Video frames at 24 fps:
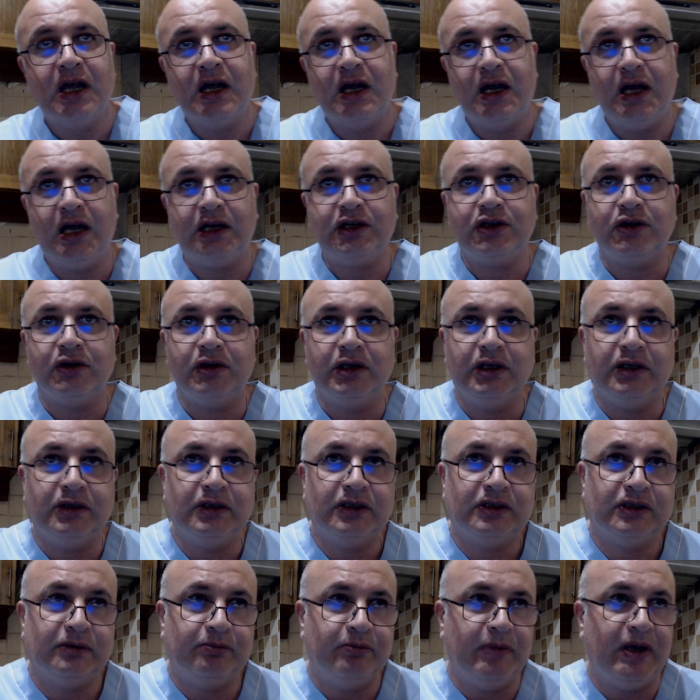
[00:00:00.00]
actually,
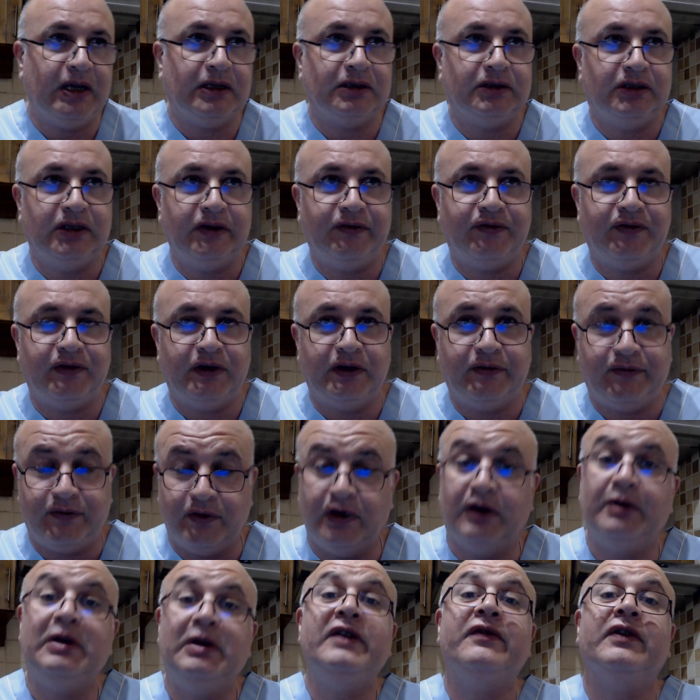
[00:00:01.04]
it makes different for
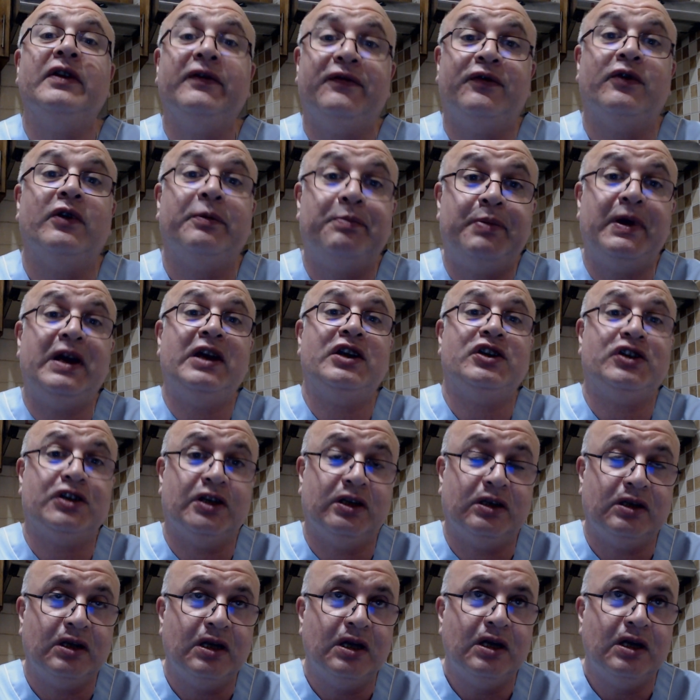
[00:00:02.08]
even for patient